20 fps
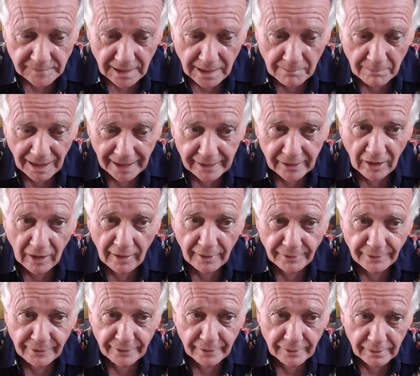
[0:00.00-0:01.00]
my
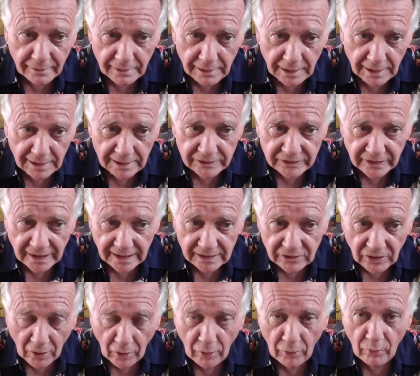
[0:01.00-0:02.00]
gardener
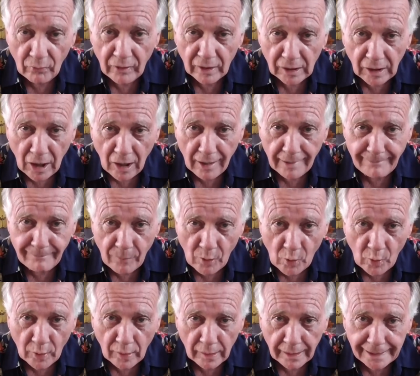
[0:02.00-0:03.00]
says, "Oh, the
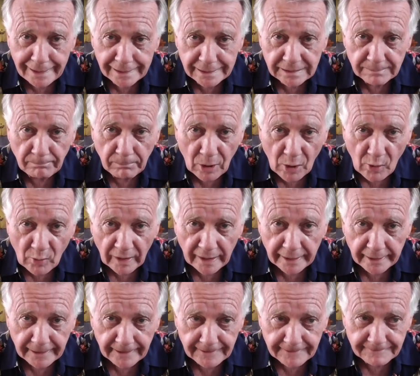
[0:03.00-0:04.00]
lawnmower is
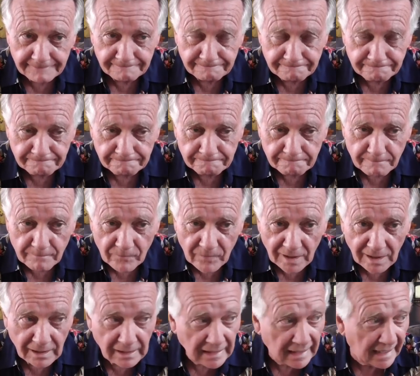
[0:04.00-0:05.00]
broken."
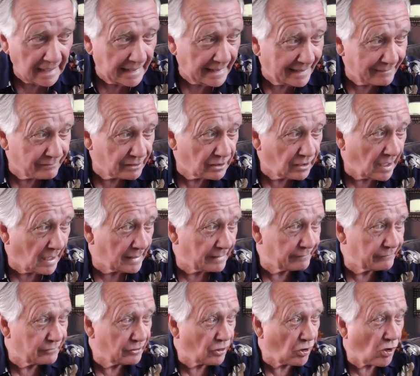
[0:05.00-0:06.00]
I have a lot
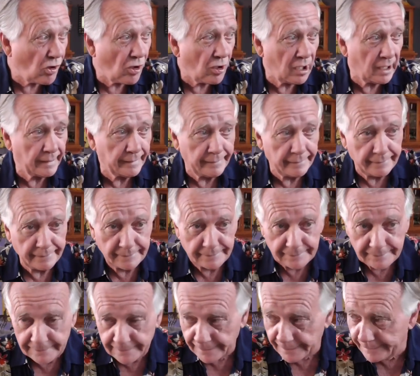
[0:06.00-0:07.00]
of lawn.
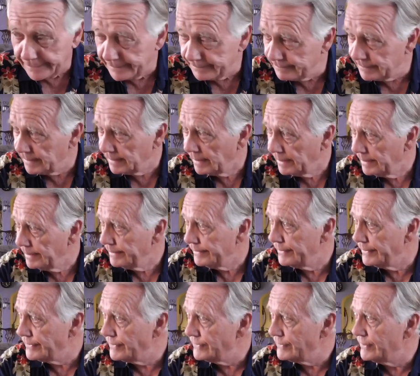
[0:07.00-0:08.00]

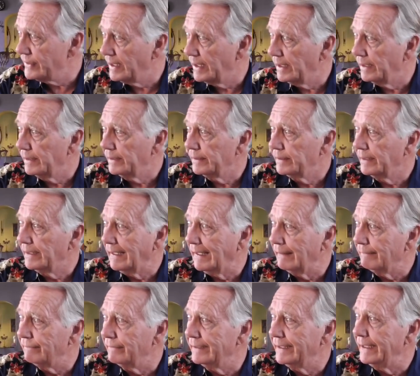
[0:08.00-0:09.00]
This is a
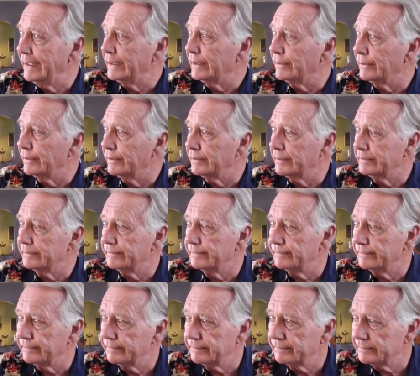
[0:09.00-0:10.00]
half an acre of
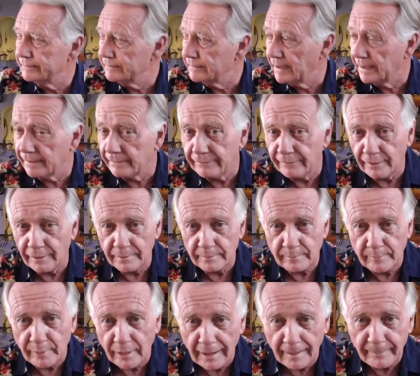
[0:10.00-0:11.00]
lakefront
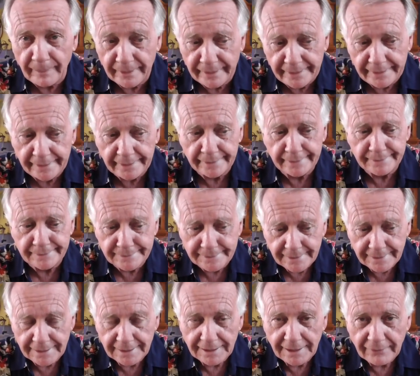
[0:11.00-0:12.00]
property, and
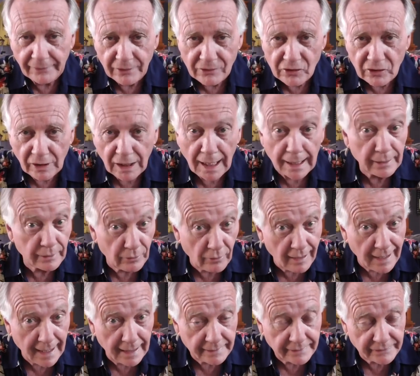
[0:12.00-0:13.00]
there's a lot of
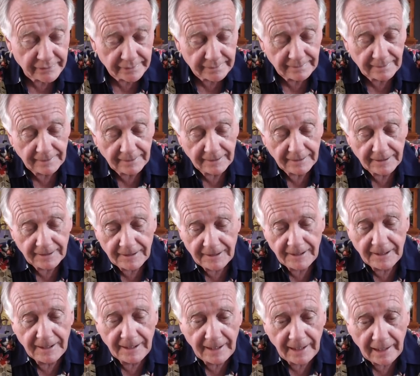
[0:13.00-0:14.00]
grass.
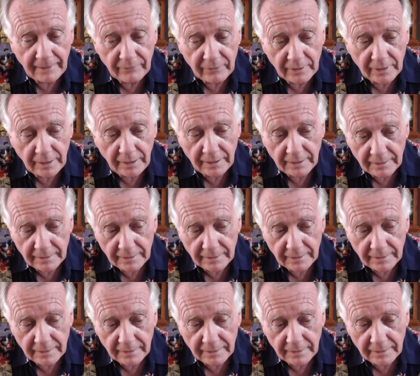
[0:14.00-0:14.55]
And the